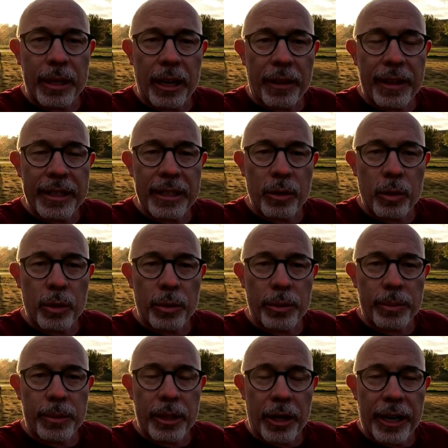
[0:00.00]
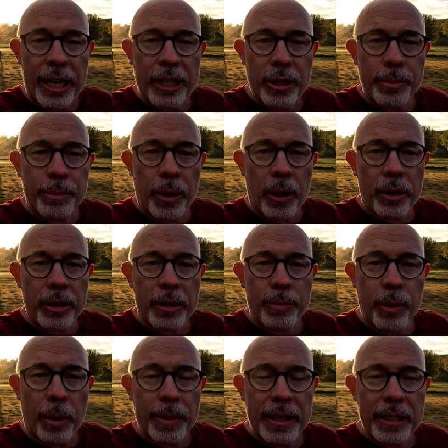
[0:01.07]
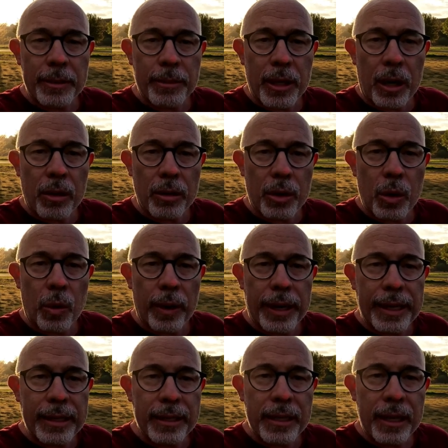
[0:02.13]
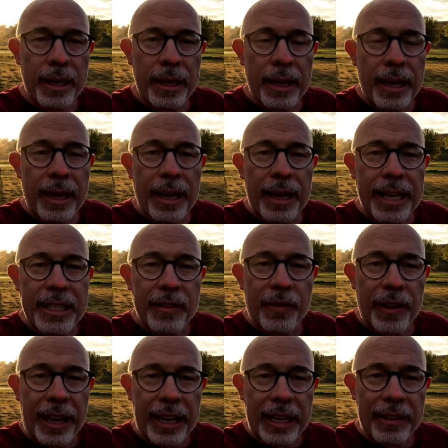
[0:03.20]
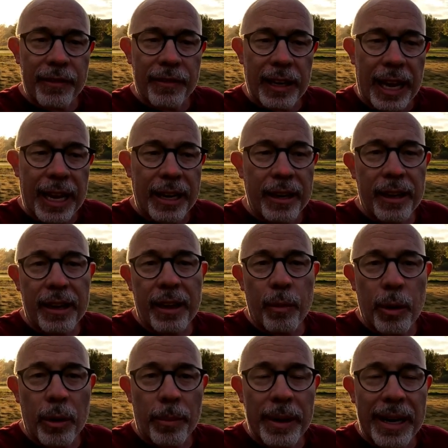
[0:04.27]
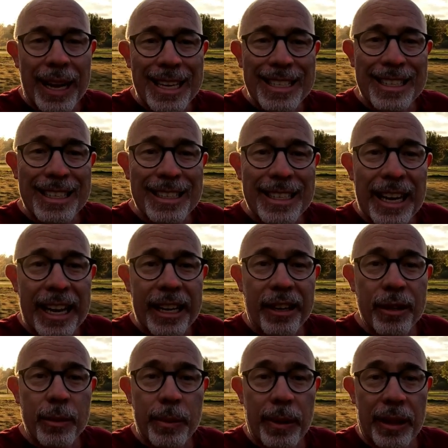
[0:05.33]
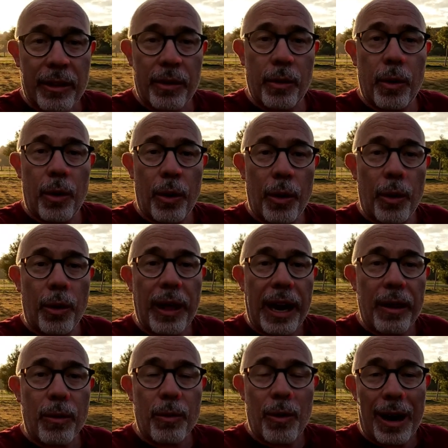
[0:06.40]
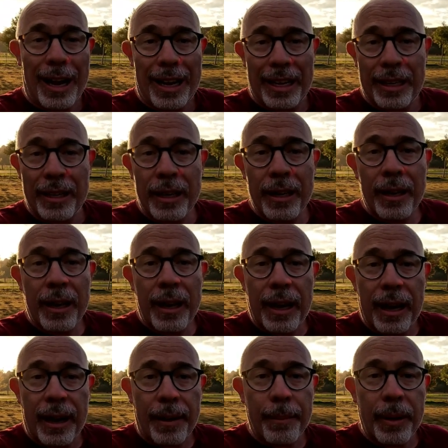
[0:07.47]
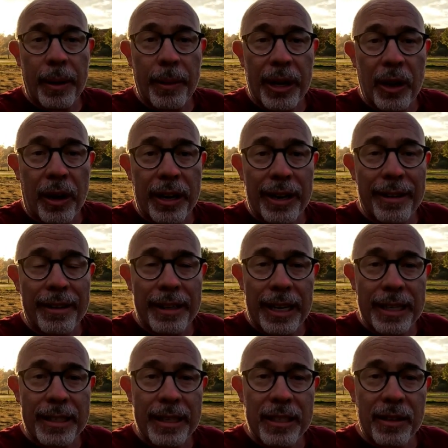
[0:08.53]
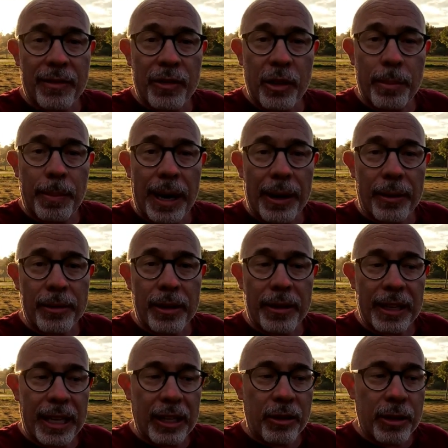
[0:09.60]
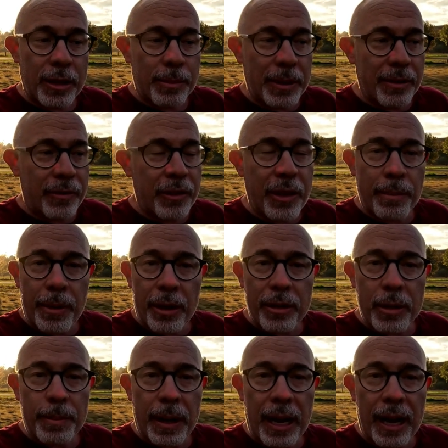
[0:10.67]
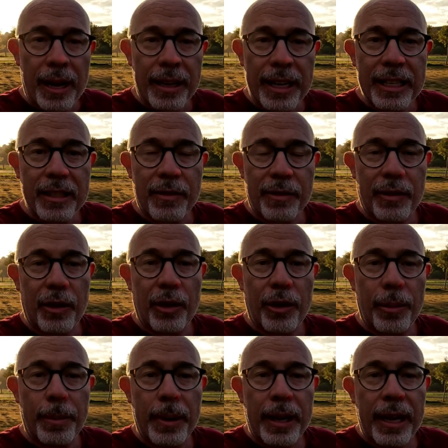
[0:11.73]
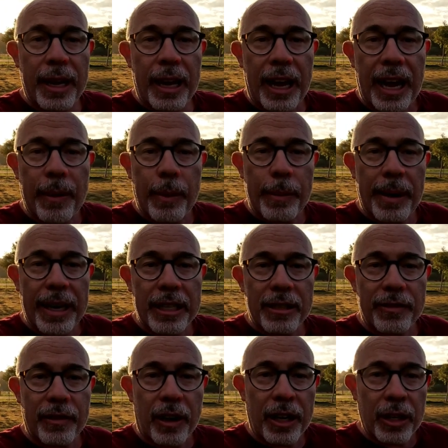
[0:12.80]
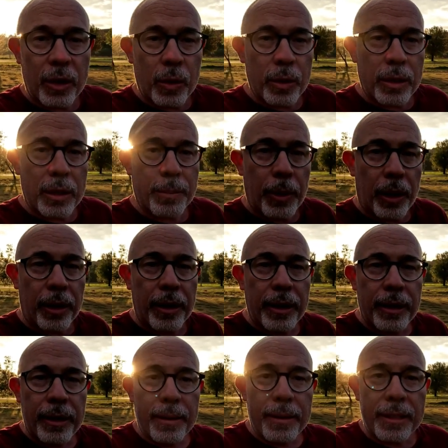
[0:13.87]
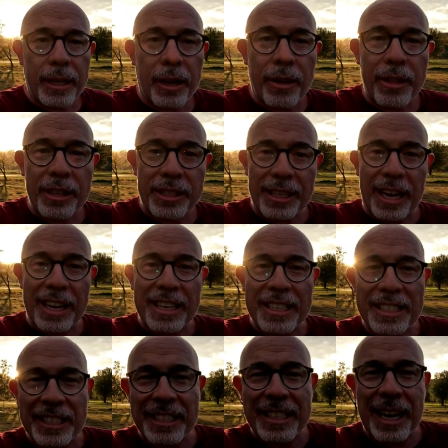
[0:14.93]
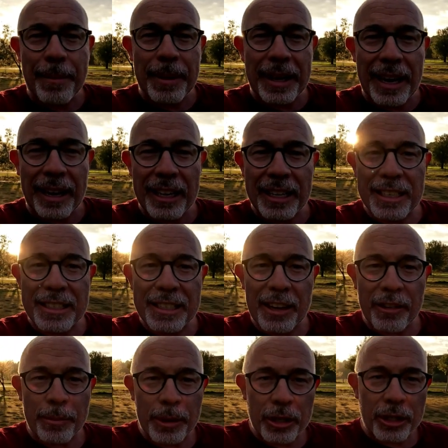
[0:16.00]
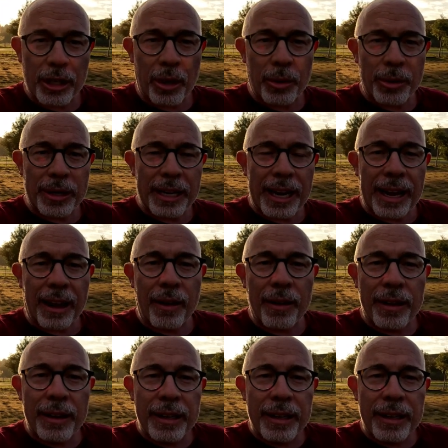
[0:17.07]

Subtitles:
You know, there's a little donation box, pop in some gold coins. It's fairly flat. We were a bit hesitant today because we went through all that rain. And we got here and yes, there's a few puddles on the entrance, but for the most part, it's firm and we managed to find a good spot. So the sun is just coming out. You can see over my shoulder now.